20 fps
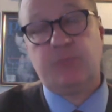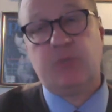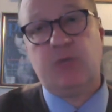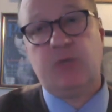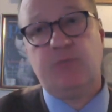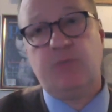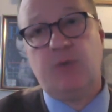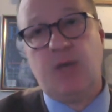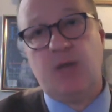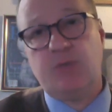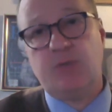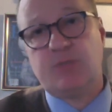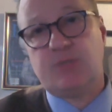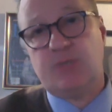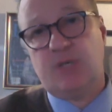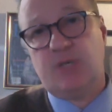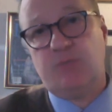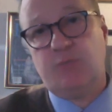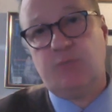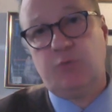If you're
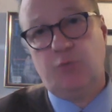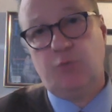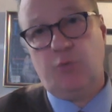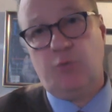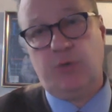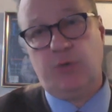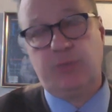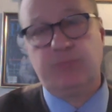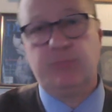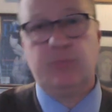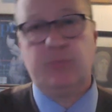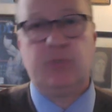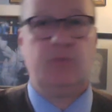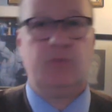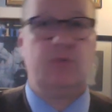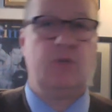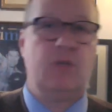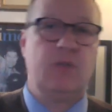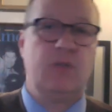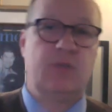outside of New York, if
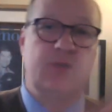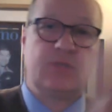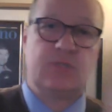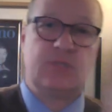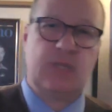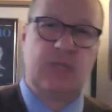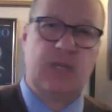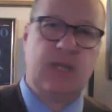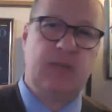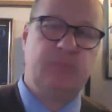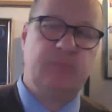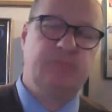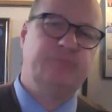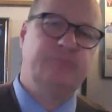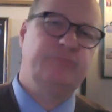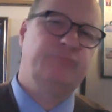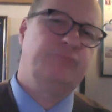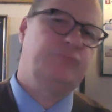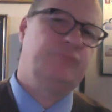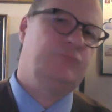you're in another state,
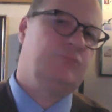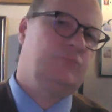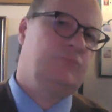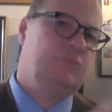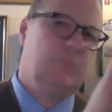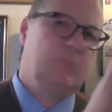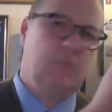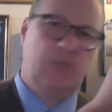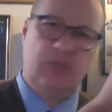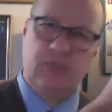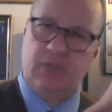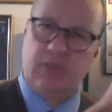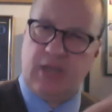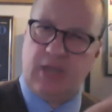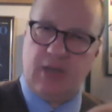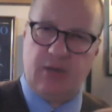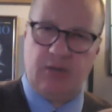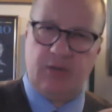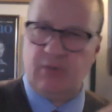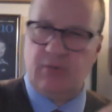another
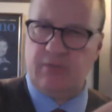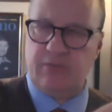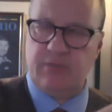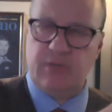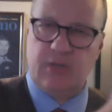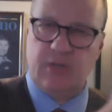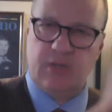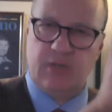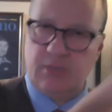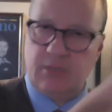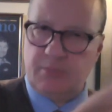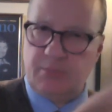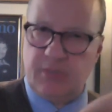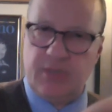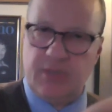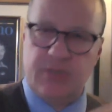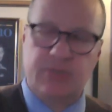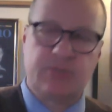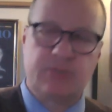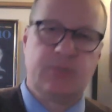county, whatever, another
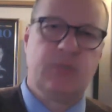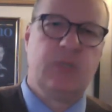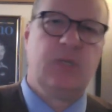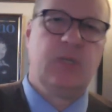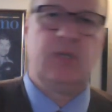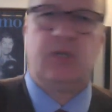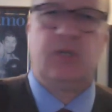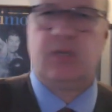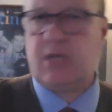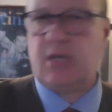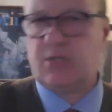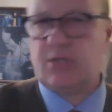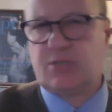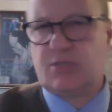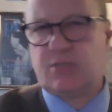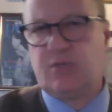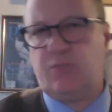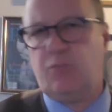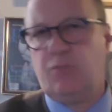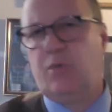place, you're going to ask
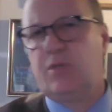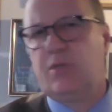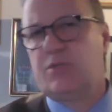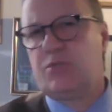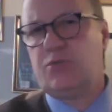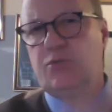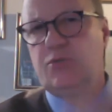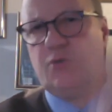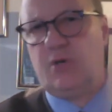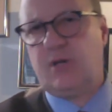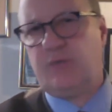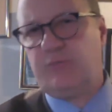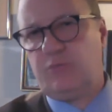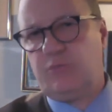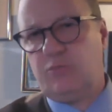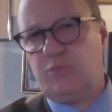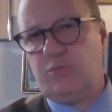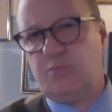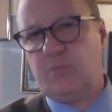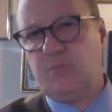yourself, what does New York have to
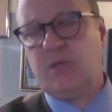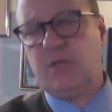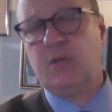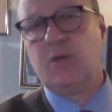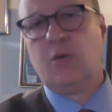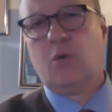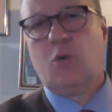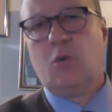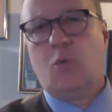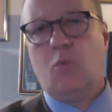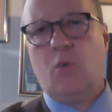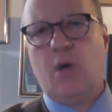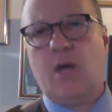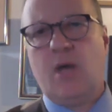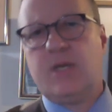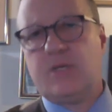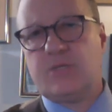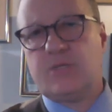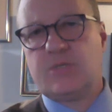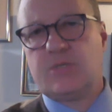do with me?
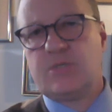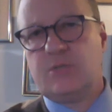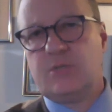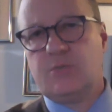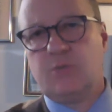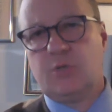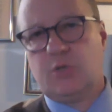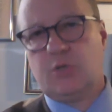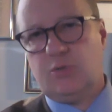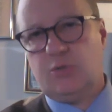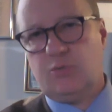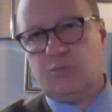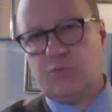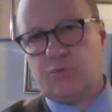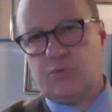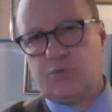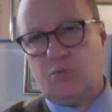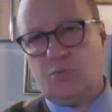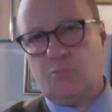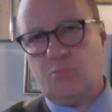Why is
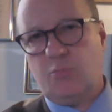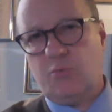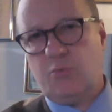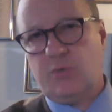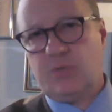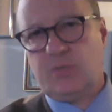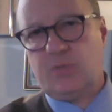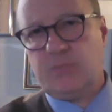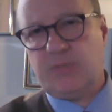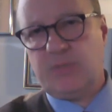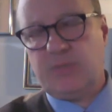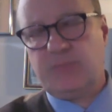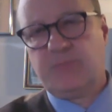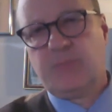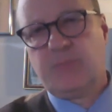Syracuse so important to me?